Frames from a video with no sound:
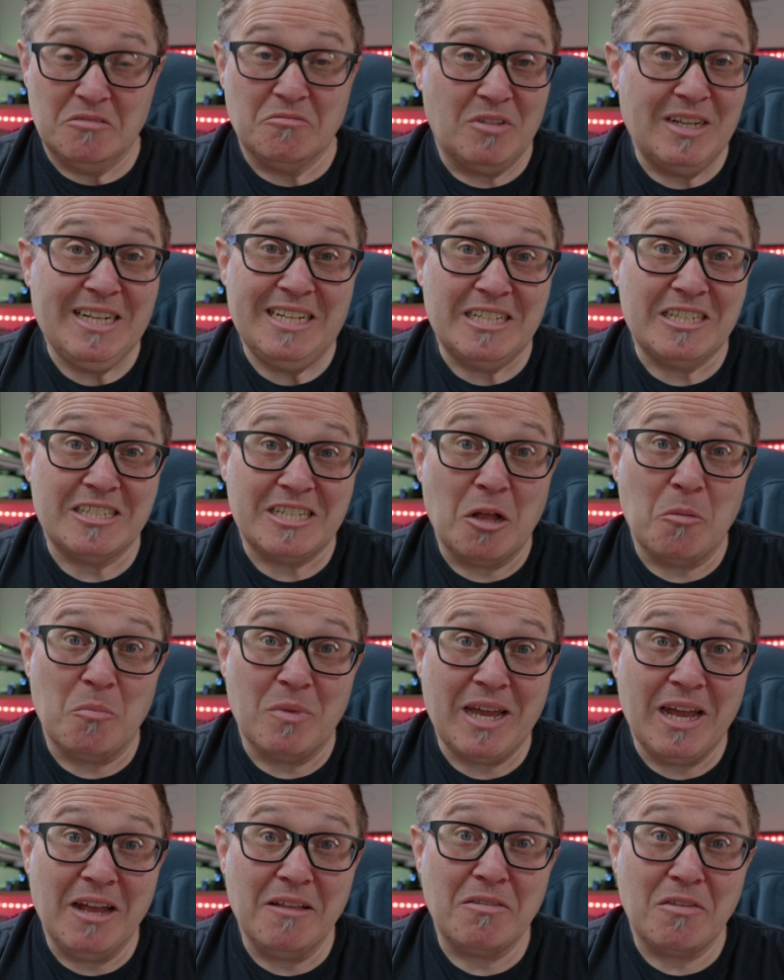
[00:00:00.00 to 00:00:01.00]
really does help
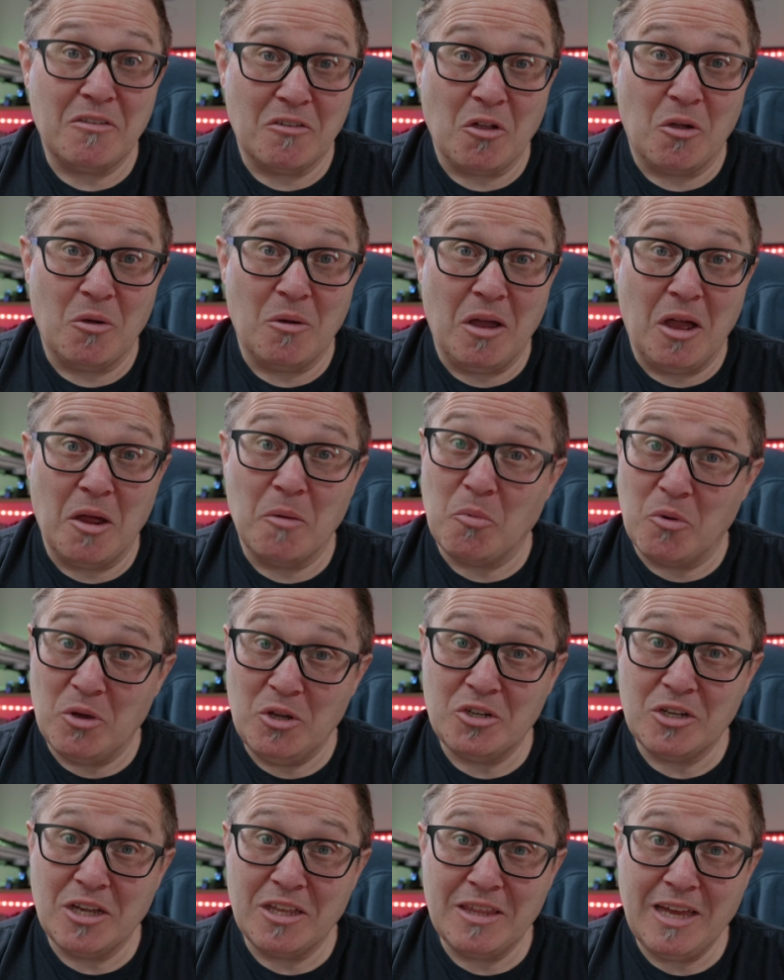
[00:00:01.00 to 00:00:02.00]
me out, so I
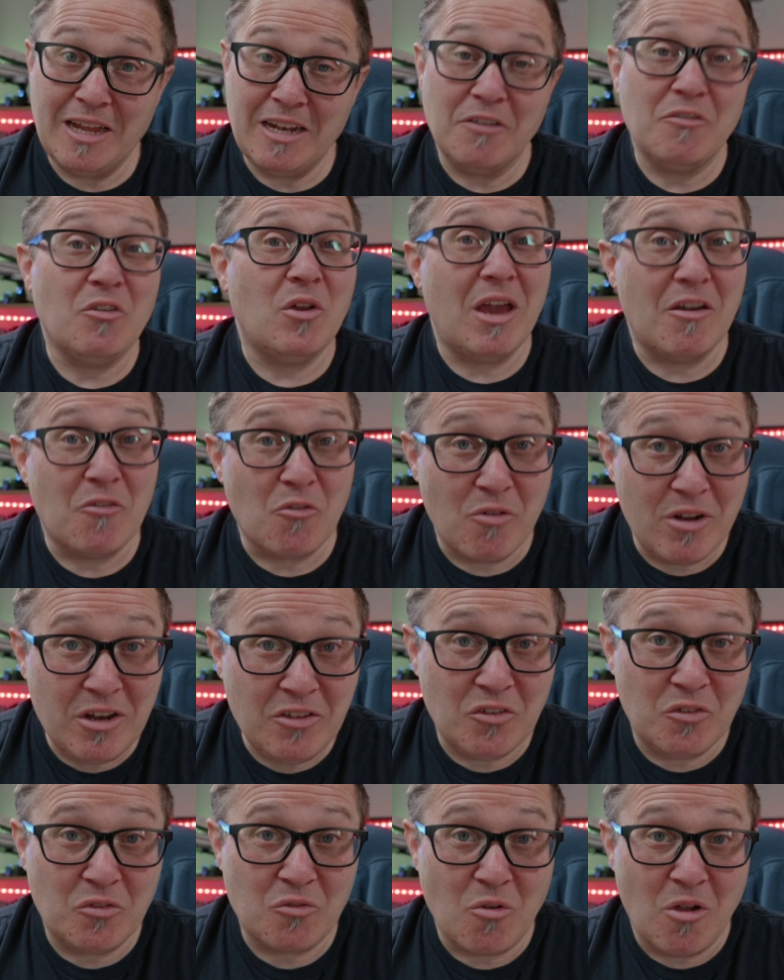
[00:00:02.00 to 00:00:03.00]
appreciate that. And if you have already
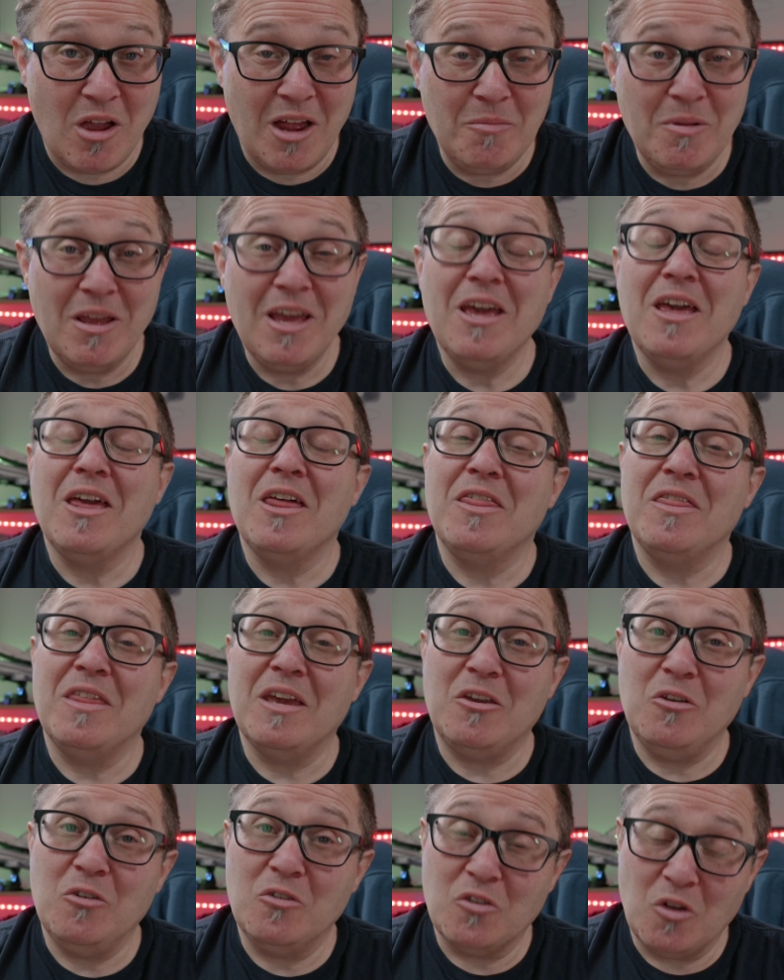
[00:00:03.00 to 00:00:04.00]
subscribed,
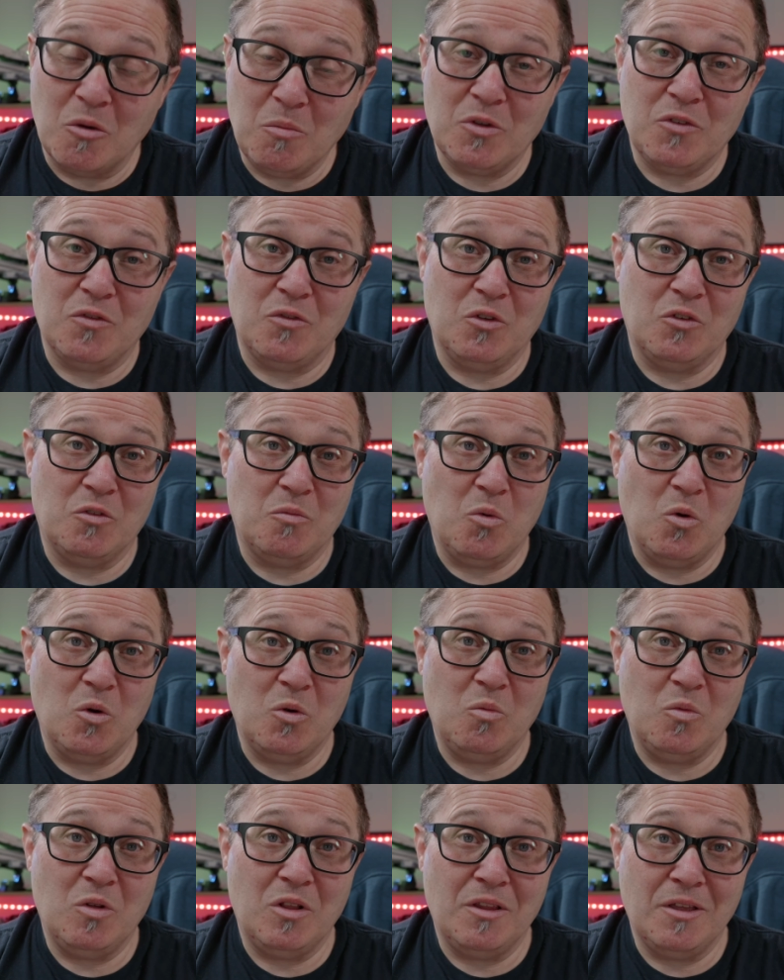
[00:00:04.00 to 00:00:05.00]
thank you so much for your
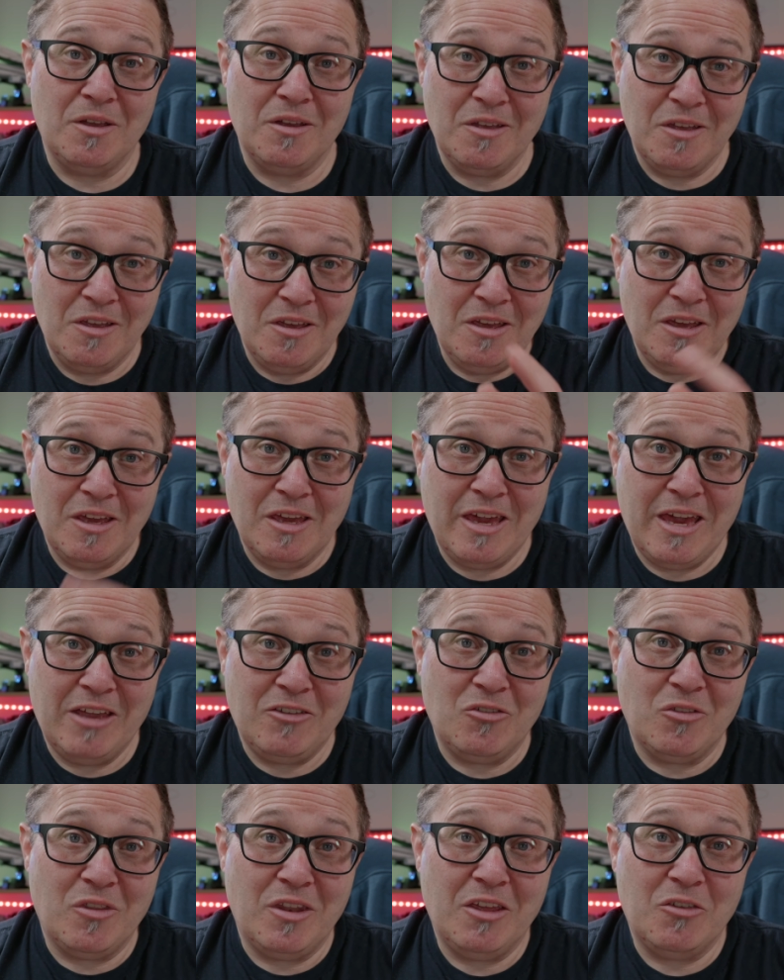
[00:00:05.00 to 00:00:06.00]
support, and we'll
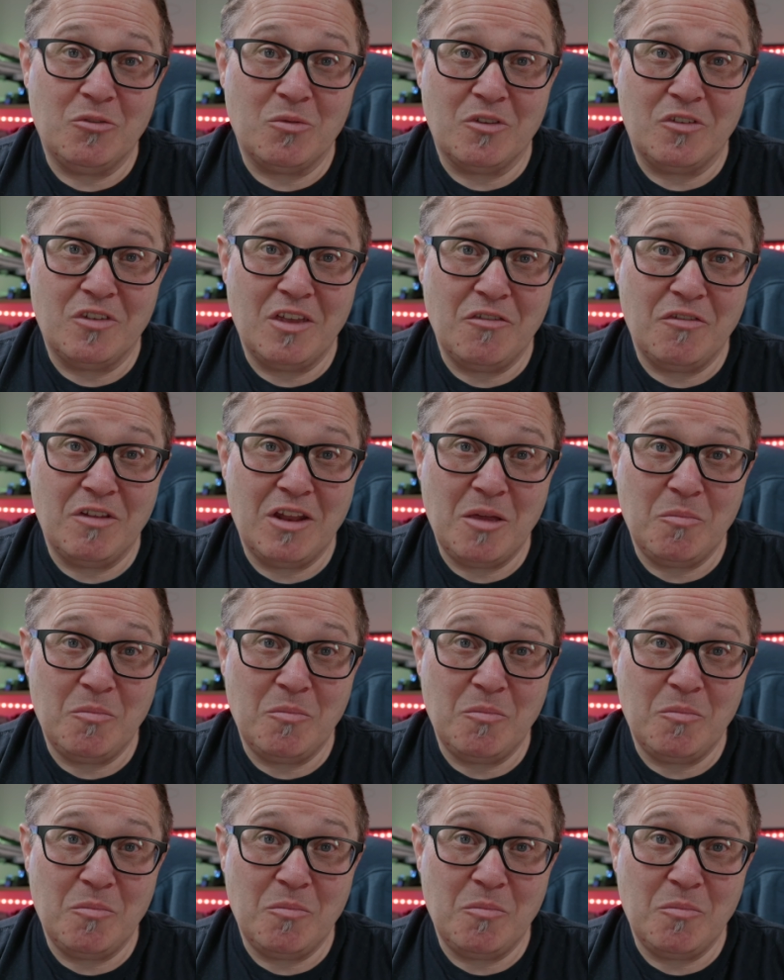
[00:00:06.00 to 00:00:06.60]
catch you on the next one. Safe and